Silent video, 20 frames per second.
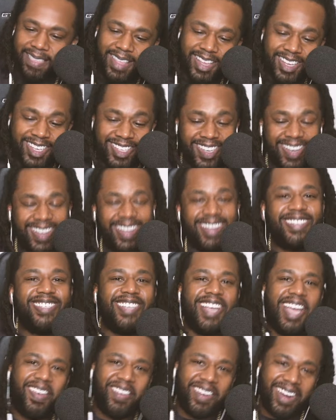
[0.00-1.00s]
This shit
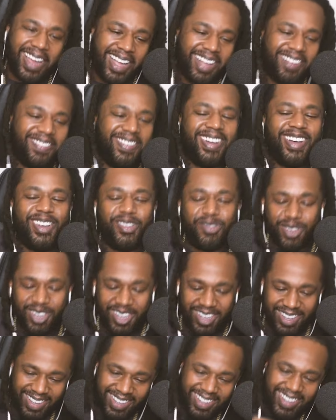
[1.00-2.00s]
jamming like a
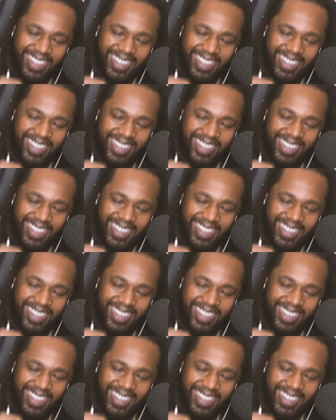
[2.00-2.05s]
motherfucker.